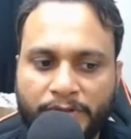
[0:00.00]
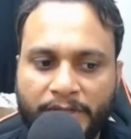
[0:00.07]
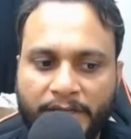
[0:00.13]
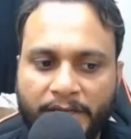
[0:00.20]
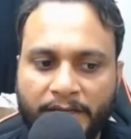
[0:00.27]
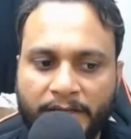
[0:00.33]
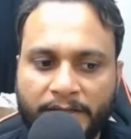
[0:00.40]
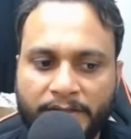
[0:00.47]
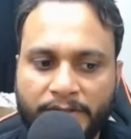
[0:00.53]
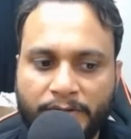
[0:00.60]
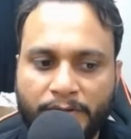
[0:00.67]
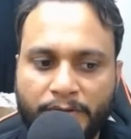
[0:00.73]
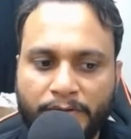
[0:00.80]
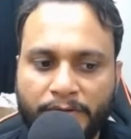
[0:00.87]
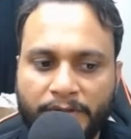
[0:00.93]
3.
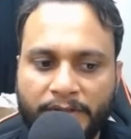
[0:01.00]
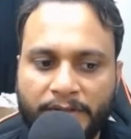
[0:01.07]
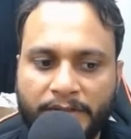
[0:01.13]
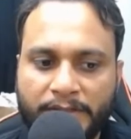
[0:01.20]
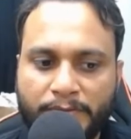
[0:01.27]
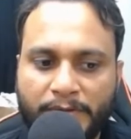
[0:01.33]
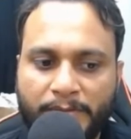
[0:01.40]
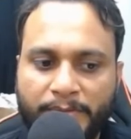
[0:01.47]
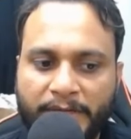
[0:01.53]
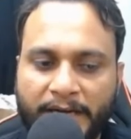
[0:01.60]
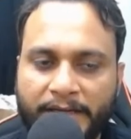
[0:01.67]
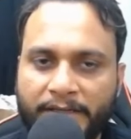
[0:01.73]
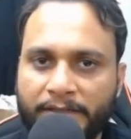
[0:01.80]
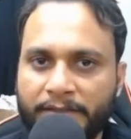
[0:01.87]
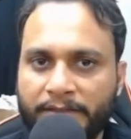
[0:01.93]
So this will be
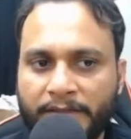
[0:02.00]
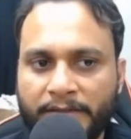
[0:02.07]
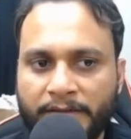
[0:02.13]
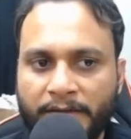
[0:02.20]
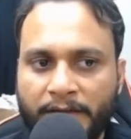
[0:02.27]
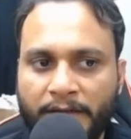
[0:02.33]
added here.